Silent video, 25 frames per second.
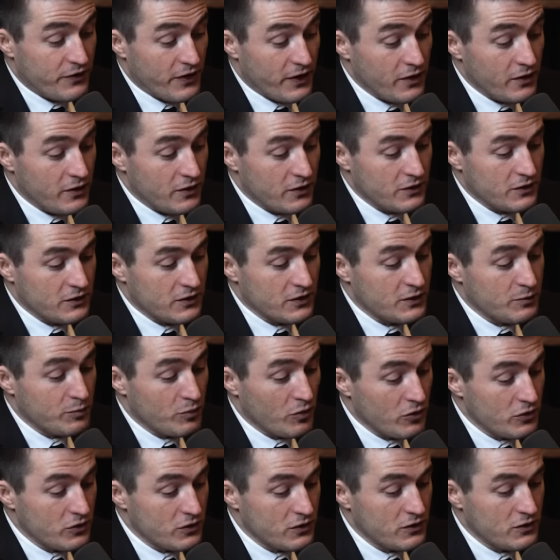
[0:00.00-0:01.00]
failures,
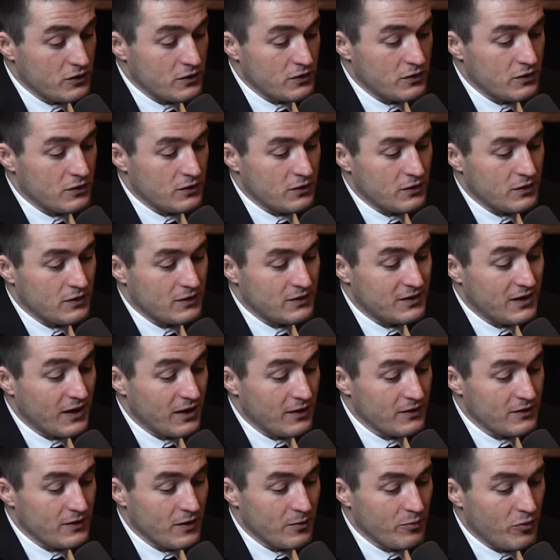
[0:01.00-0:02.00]
explosions,
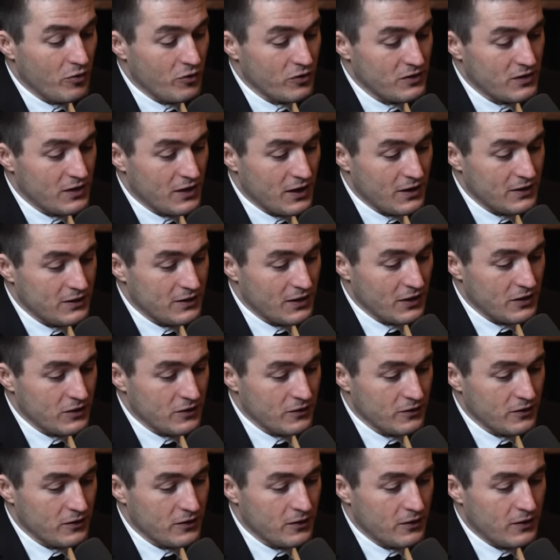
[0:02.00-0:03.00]
deaths on both sides
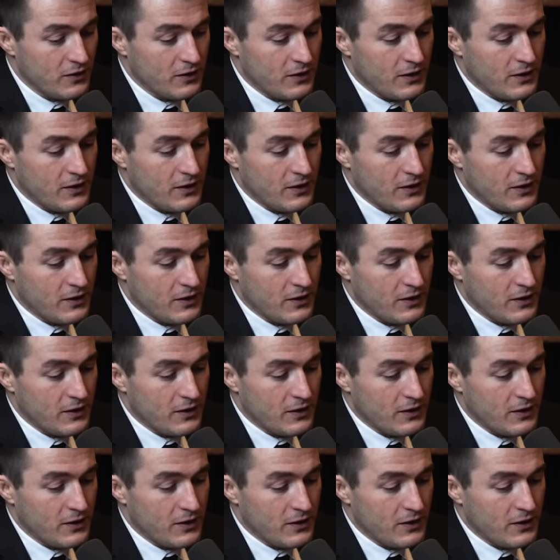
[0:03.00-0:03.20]
actually.